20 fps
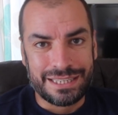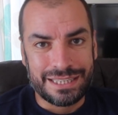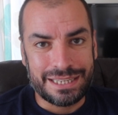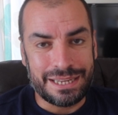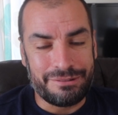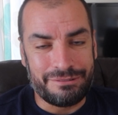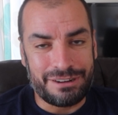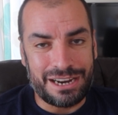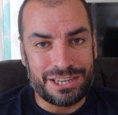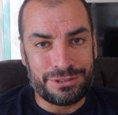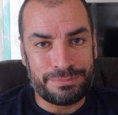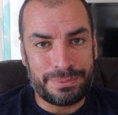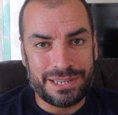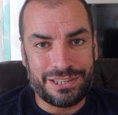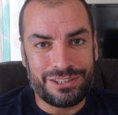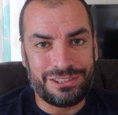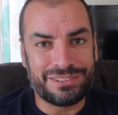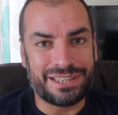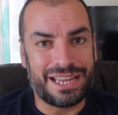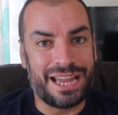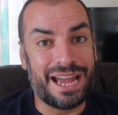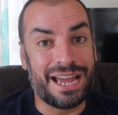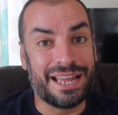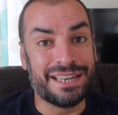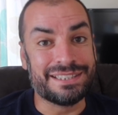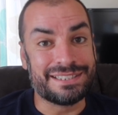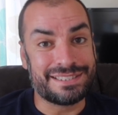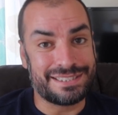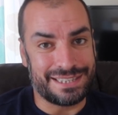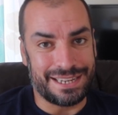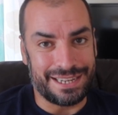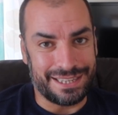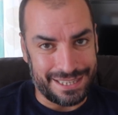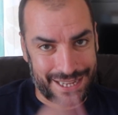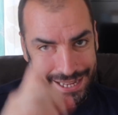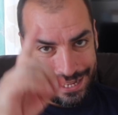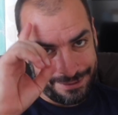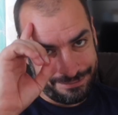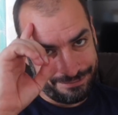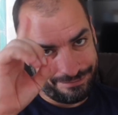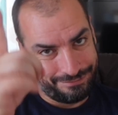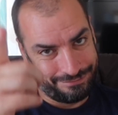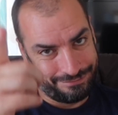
keep your eyes peeled and take care.